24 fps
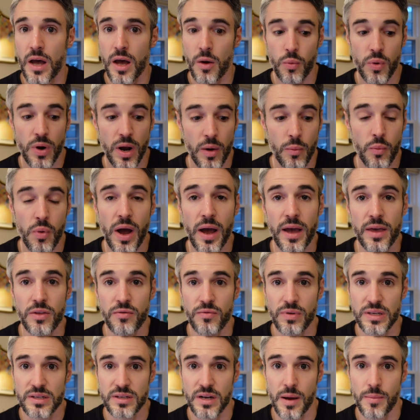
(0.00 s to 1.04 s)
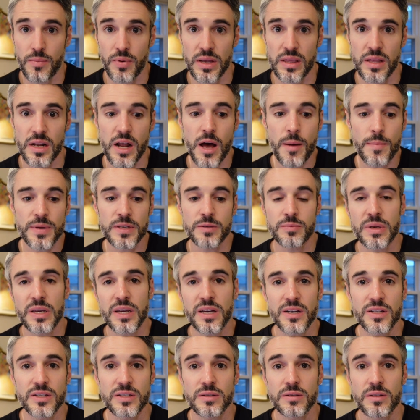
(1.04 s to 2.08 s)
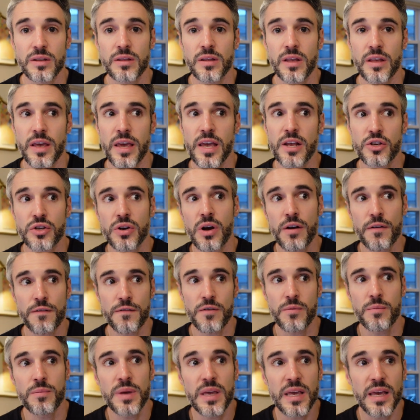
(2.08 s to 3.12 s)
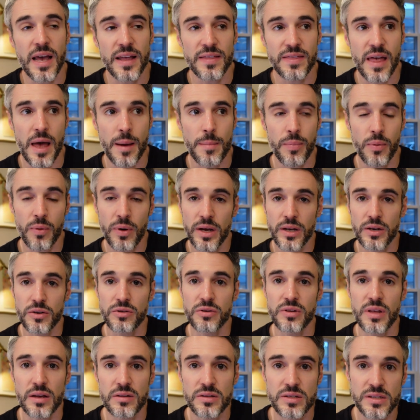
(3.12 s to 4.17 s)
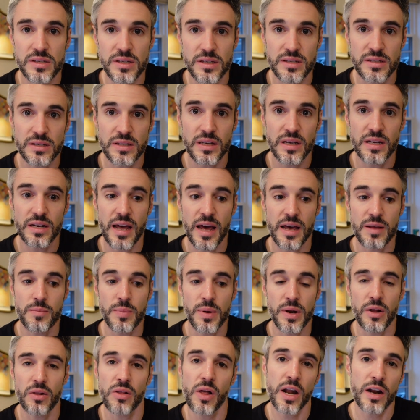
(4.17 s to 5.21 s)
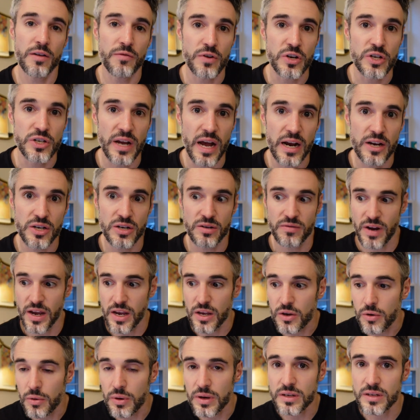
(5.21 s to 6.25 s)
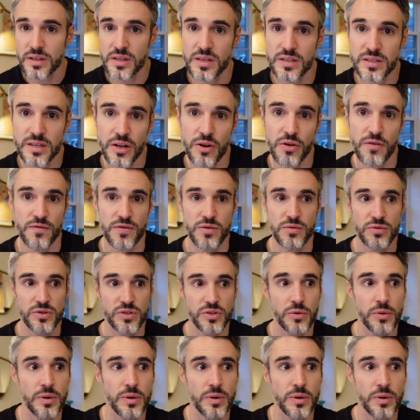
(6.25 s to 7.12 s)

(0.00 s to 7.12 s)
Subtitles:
why the reason I bring that up is because HR for me at that point in 2016 had been a lot of rejection, right? Going to these interviews,